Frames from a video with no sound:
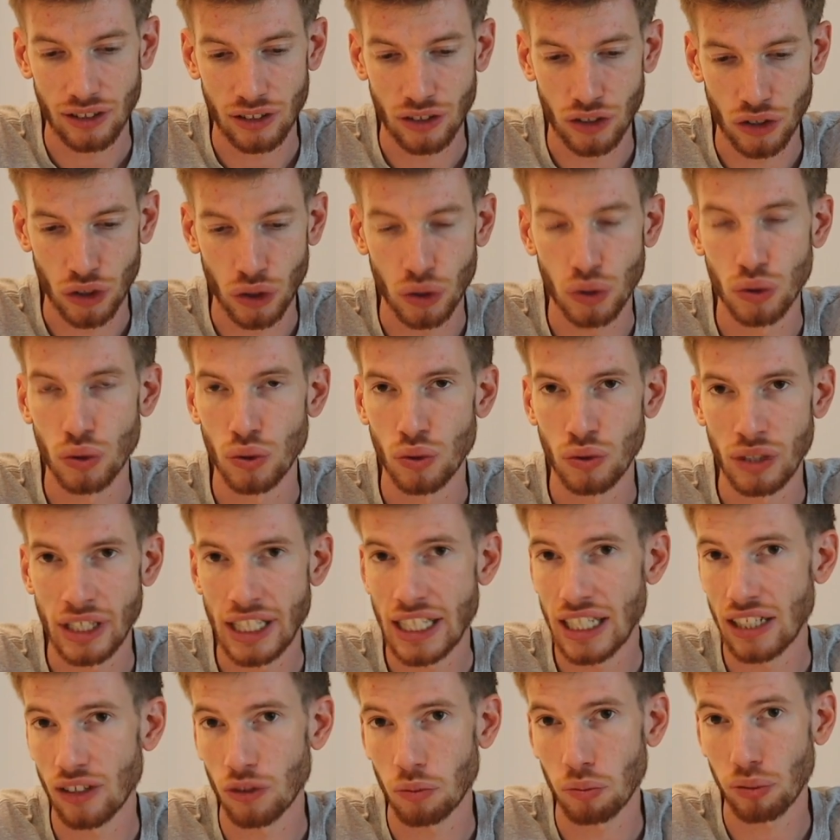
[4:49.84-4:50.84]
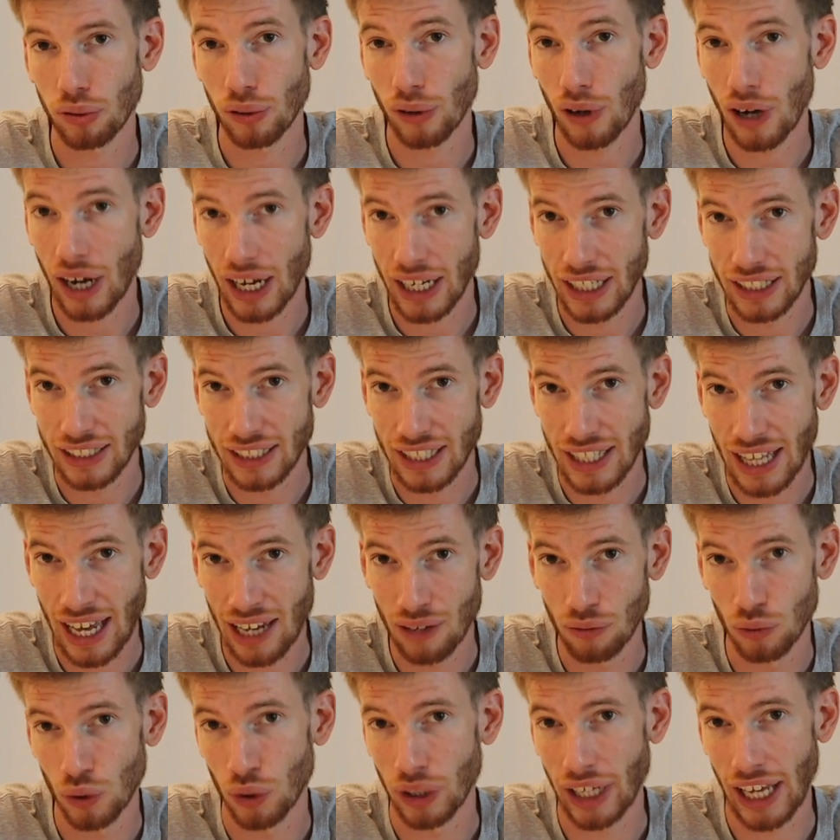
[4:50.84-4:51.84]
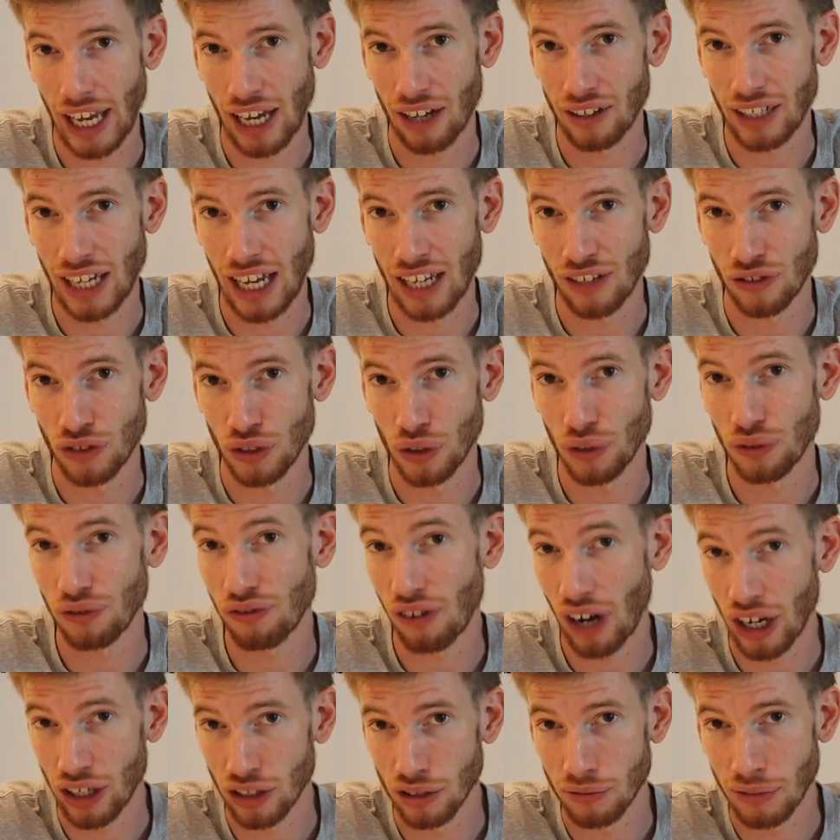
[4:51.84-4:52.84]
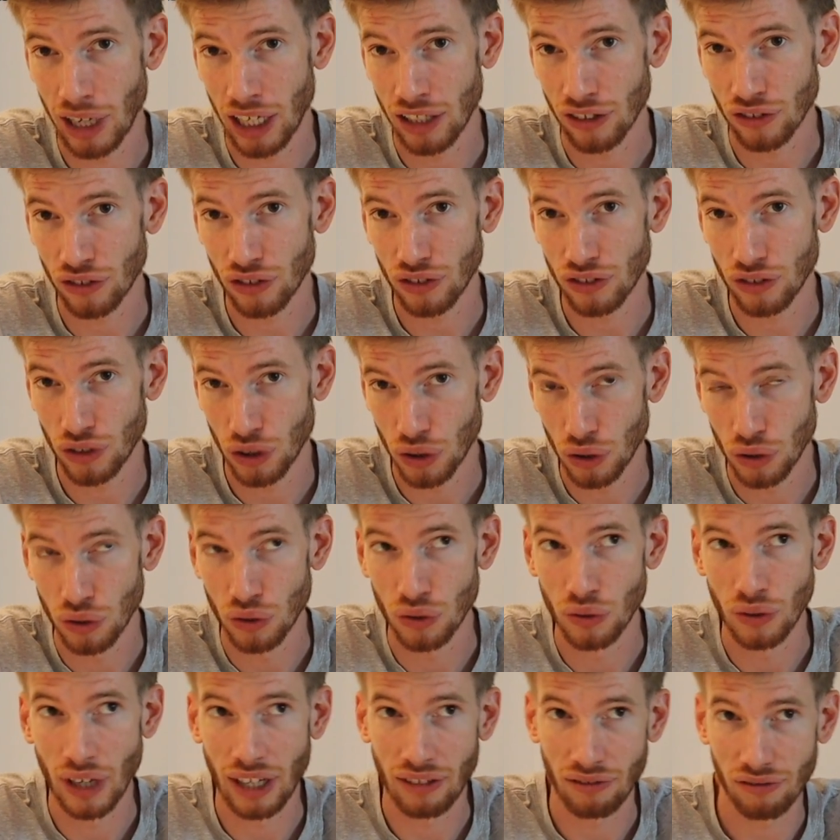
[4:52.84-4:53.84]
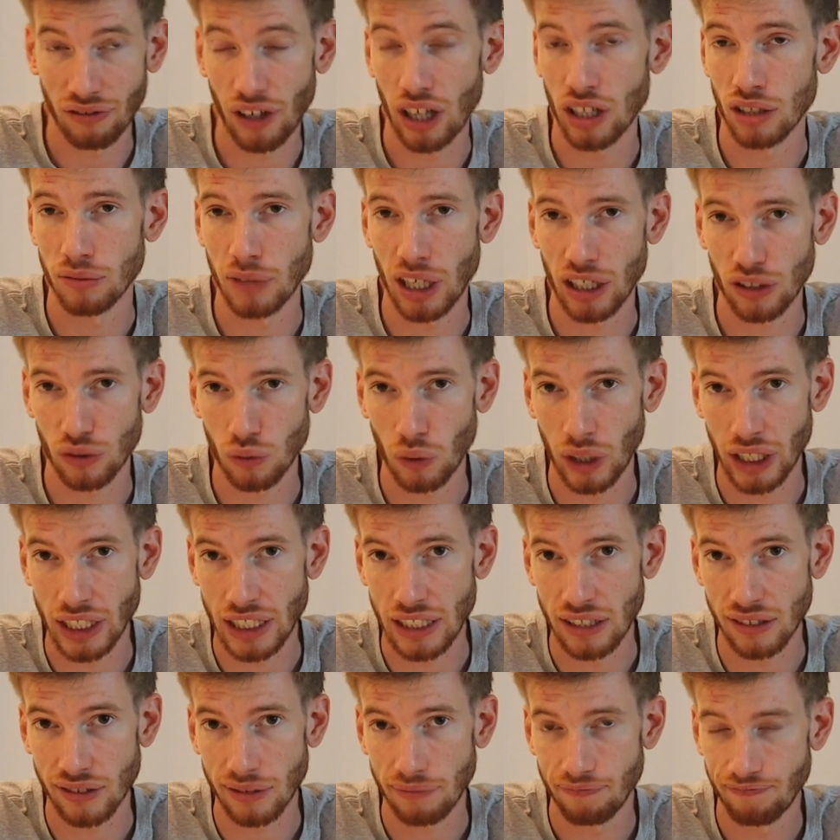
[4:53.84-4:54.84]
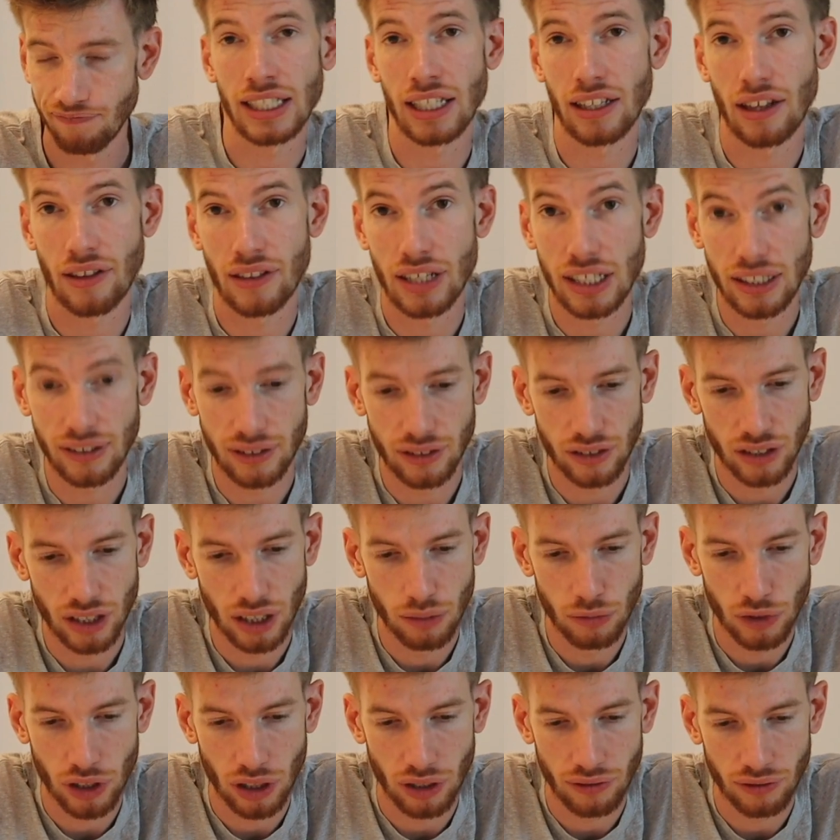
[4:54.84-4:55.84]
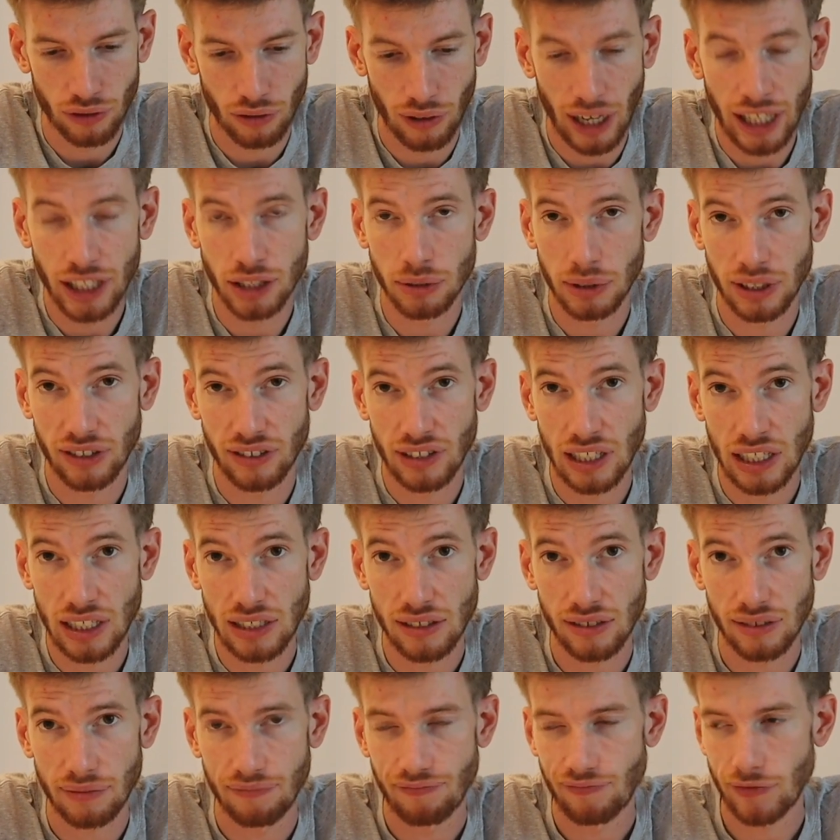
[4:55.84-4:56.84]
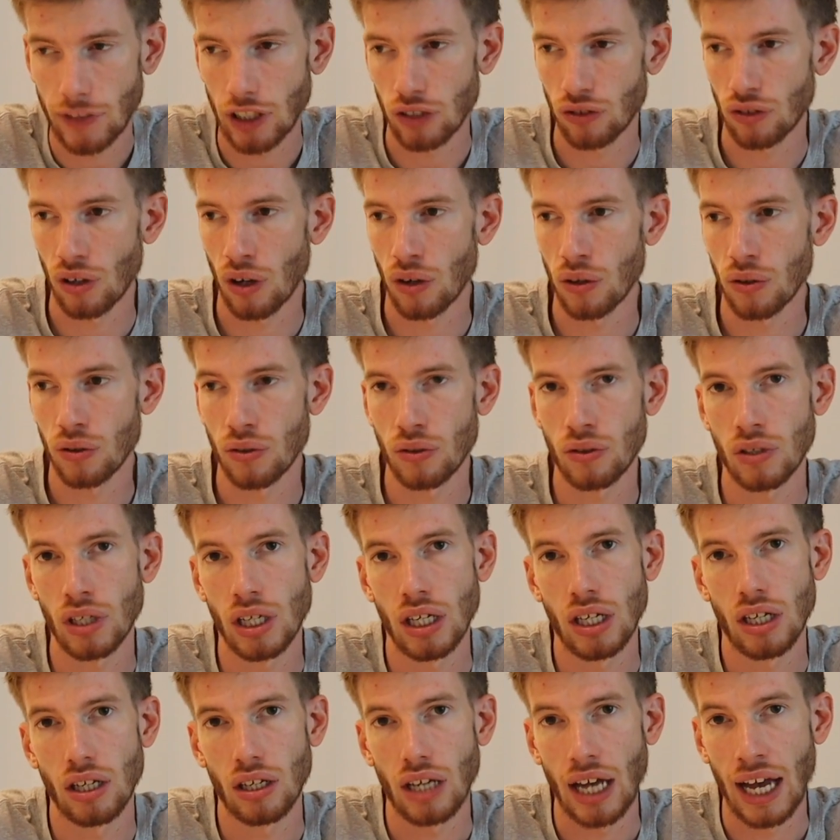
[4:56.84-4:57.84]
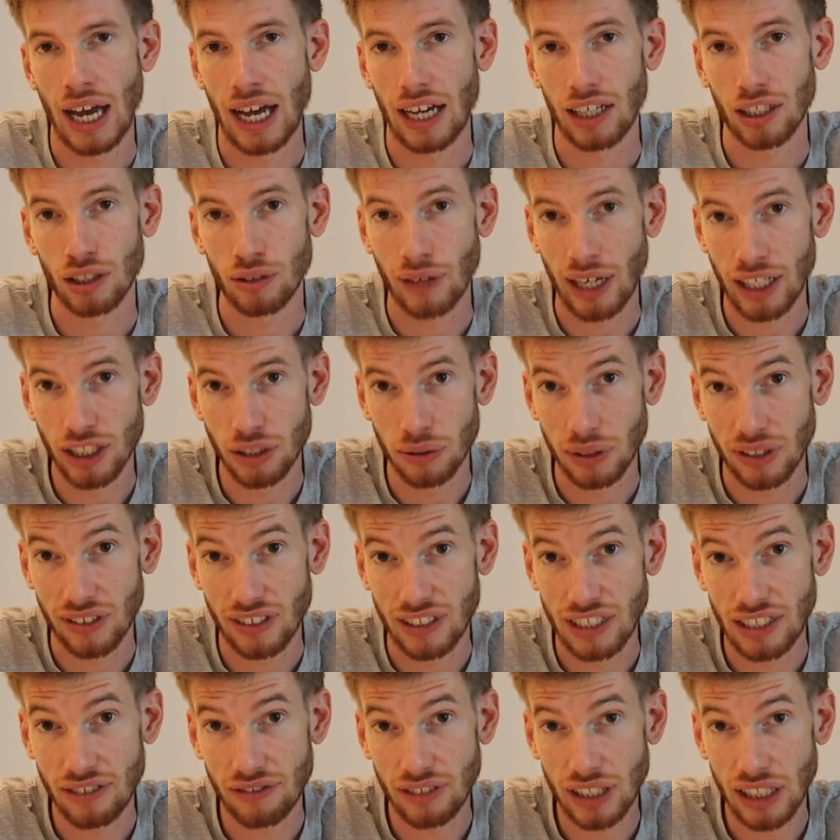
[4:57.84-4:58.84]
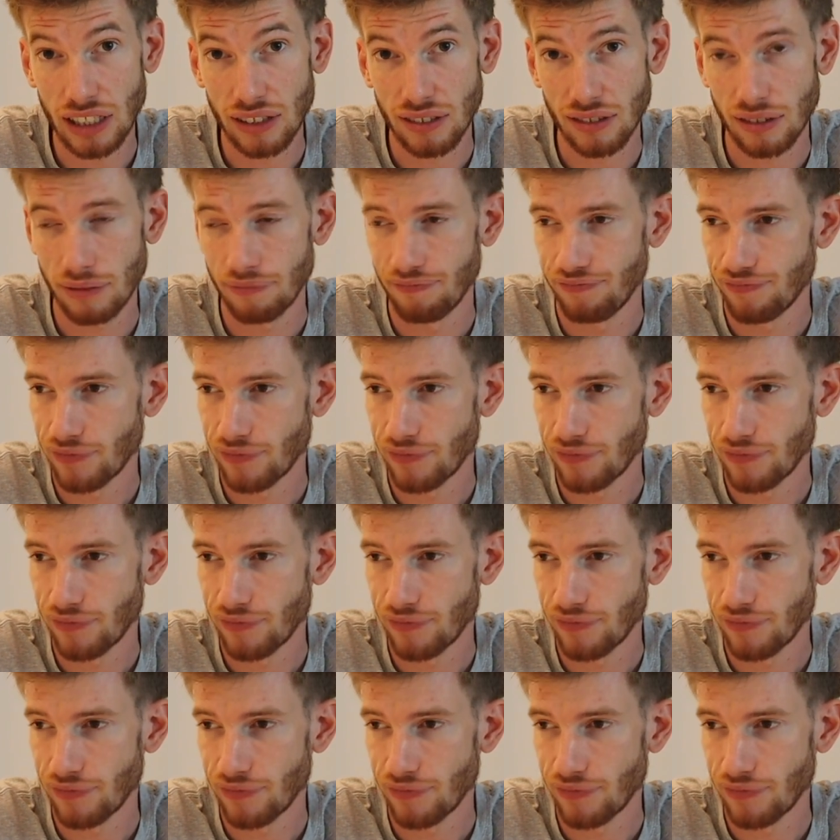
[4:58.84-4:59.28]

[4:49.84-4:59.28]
2 years prior to that will count as your final minus two and final minus 1 years. The other thing is in terms of graduate studies, so graduate certificates,